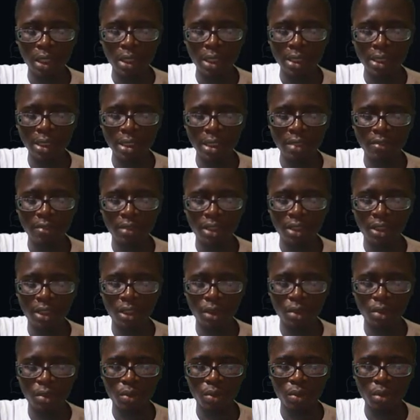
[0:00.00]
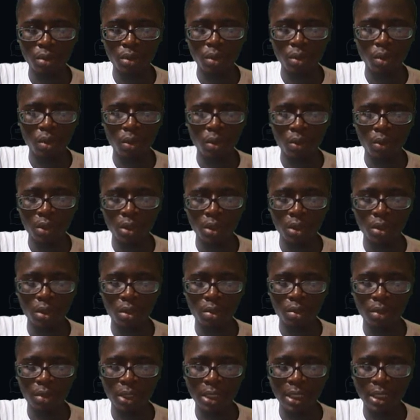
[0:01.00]
in this video. So, question
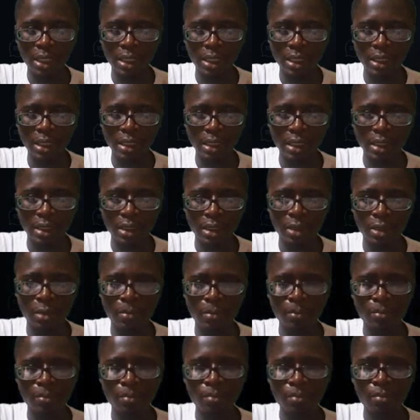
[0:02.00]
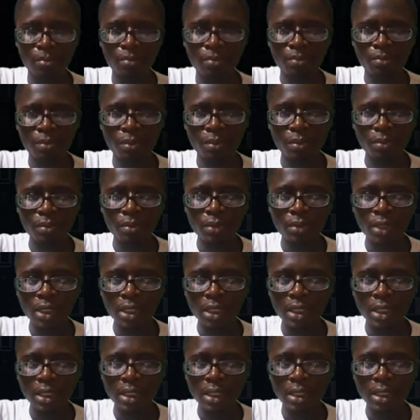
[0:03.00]
number 36.
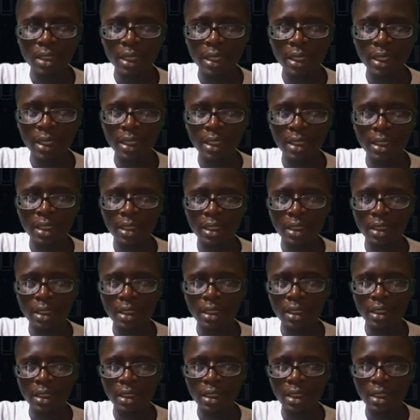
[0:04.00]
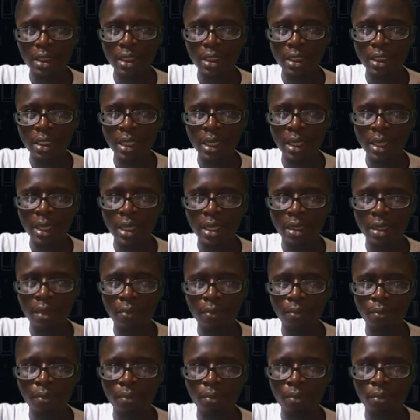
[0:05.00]
It says, in the
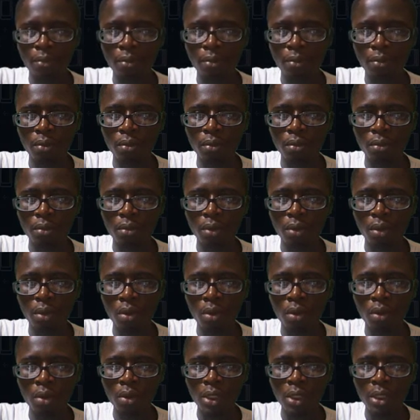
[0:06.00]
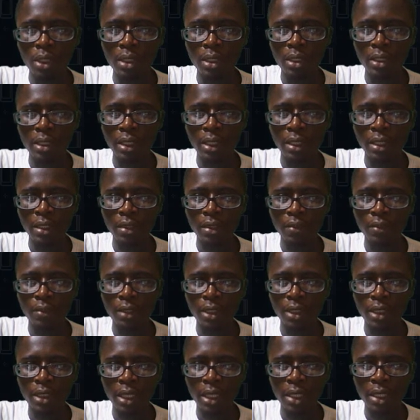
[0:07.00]
diagram, O is the center of
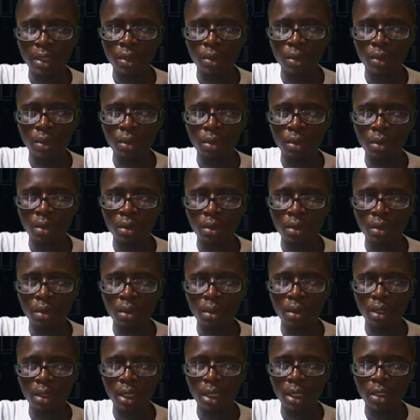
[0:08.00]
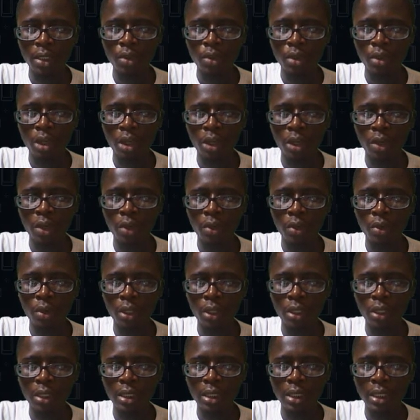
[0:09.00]
the cycle,
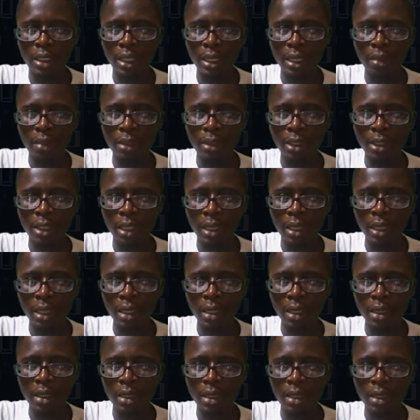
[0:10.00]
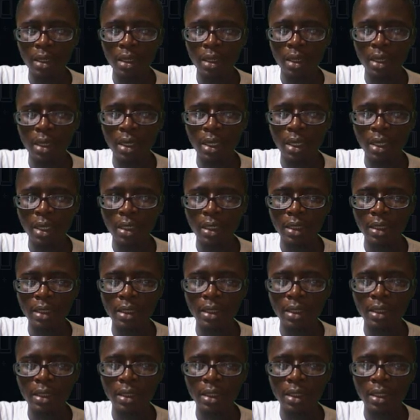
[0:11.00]
SOQ is the diameter,
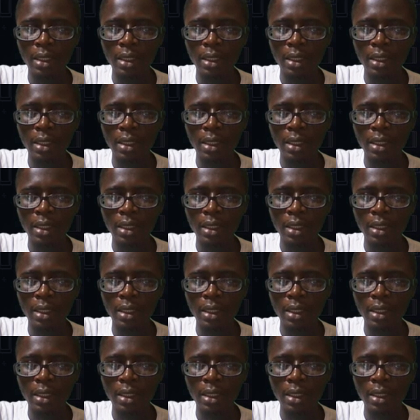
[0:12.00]
and